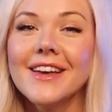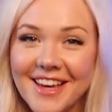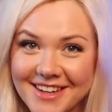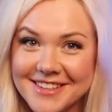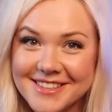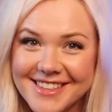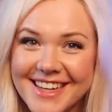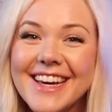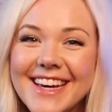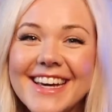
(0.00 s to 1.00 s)
yes.
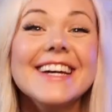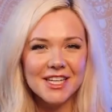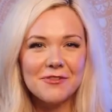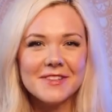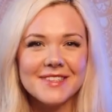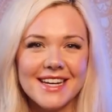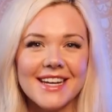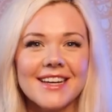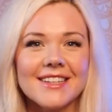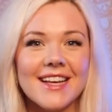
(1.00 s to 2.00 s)
The default
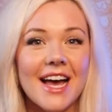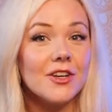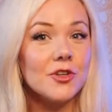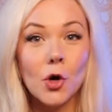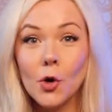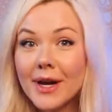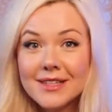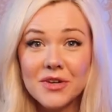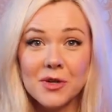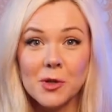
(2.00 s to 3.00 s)
settings and no
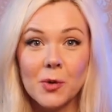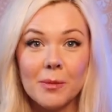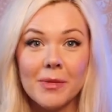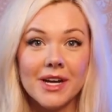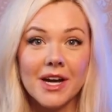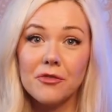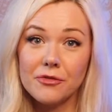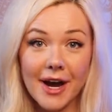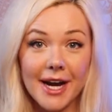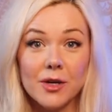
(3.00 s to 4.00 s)
external equipment are
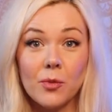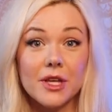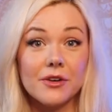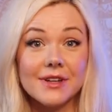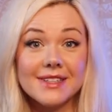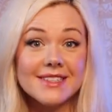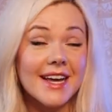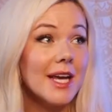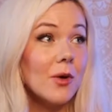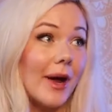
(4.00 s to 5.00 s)
fine when you're in a
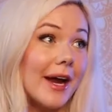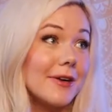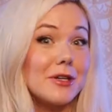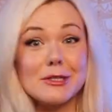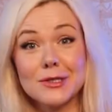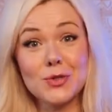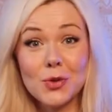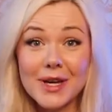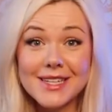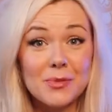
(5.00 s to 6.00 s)
setting where you're just
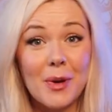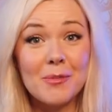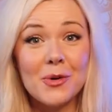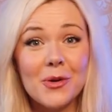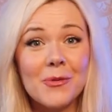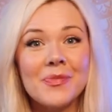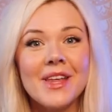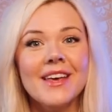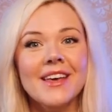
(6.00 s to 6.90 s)
talking to people,